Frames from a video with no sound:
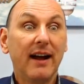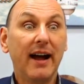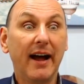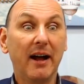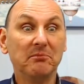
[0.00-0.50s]

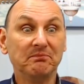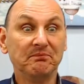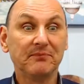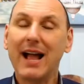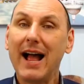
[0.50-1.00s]

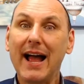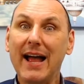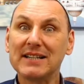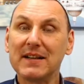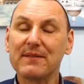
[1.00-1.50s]
and
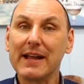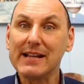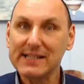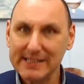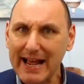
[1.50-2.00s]
they
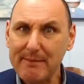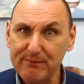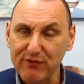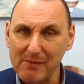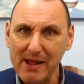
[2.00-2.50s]
escape
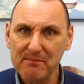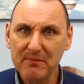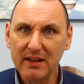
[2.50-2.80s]
from it,